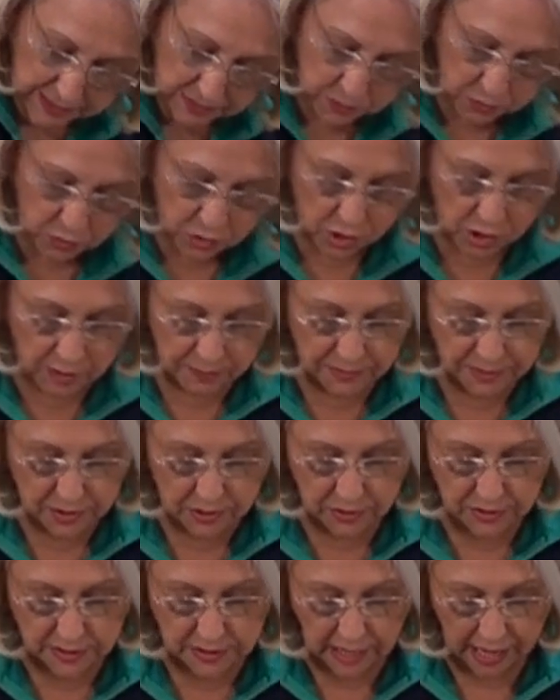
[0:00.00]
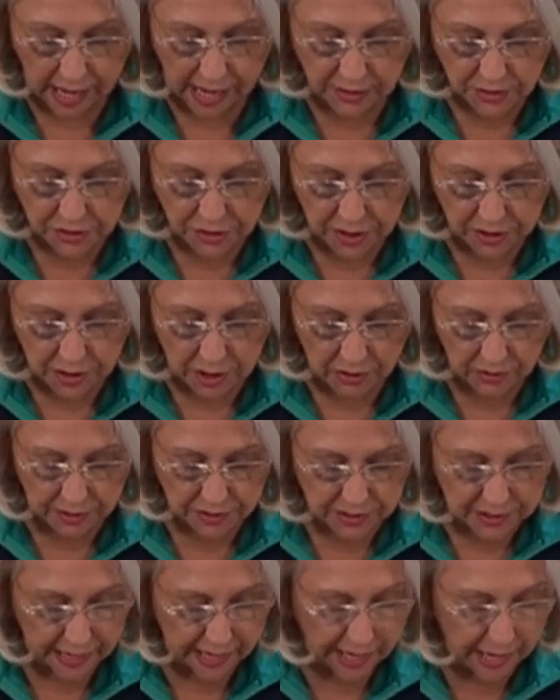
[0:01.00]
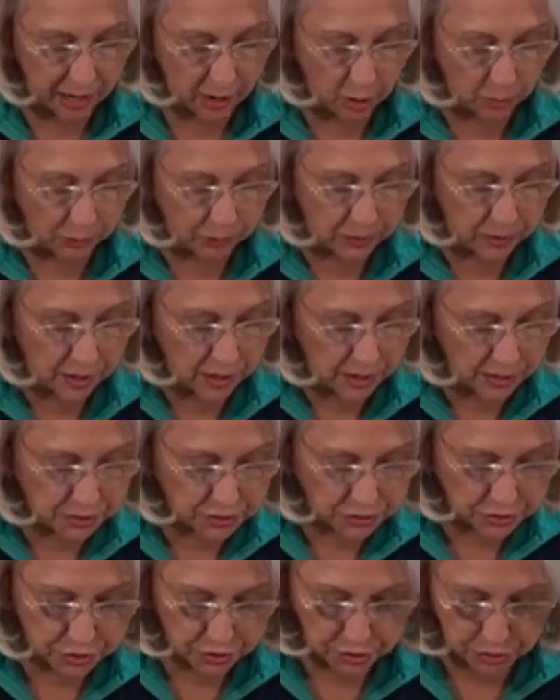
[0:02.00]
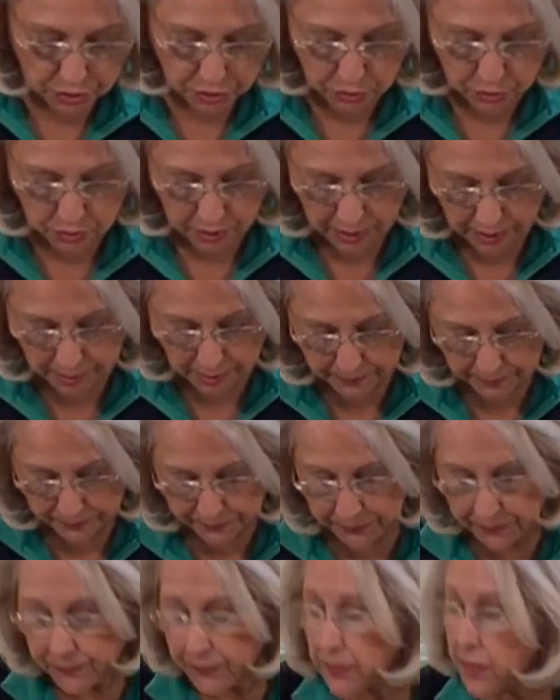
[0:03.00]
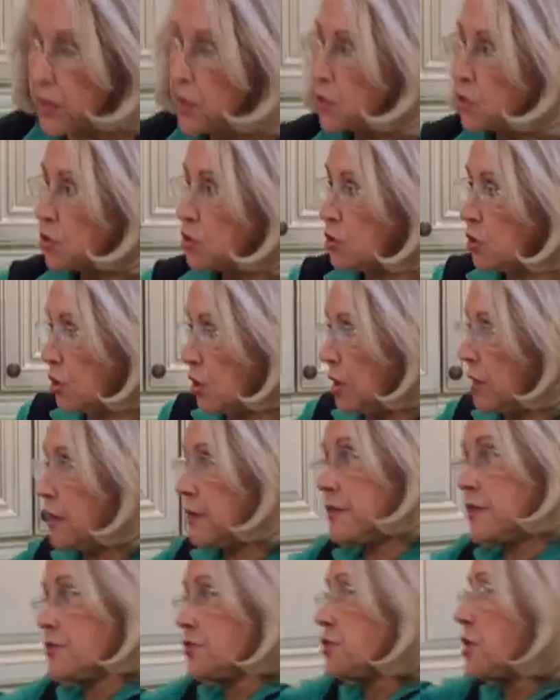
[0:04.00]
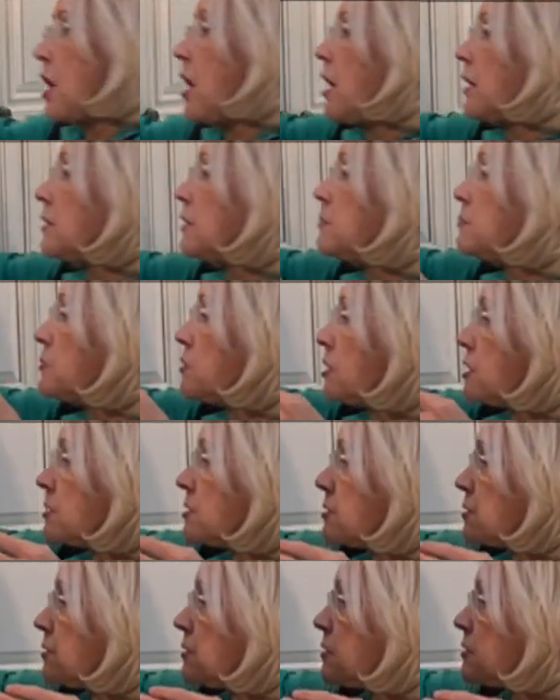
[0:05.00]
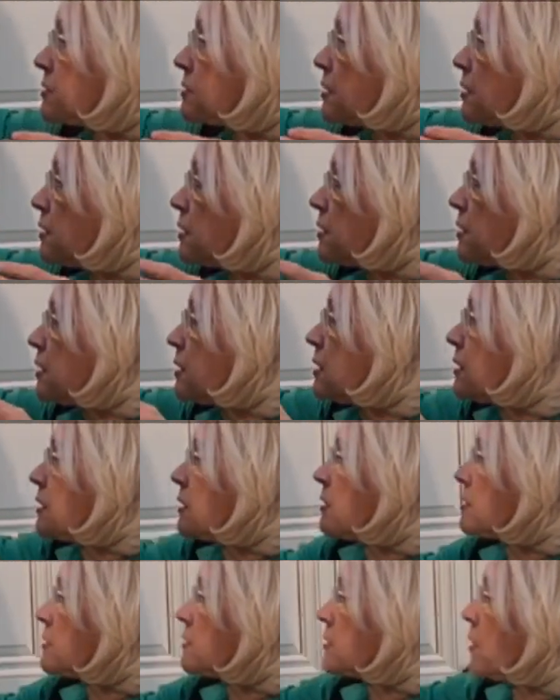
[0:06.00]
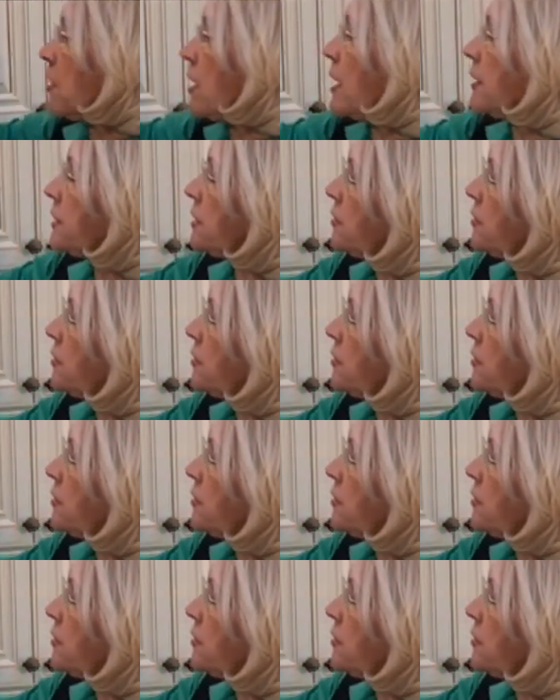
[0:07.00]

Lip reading: and warm, so it's actually going to help to cook the chocolate morsels. So, I'm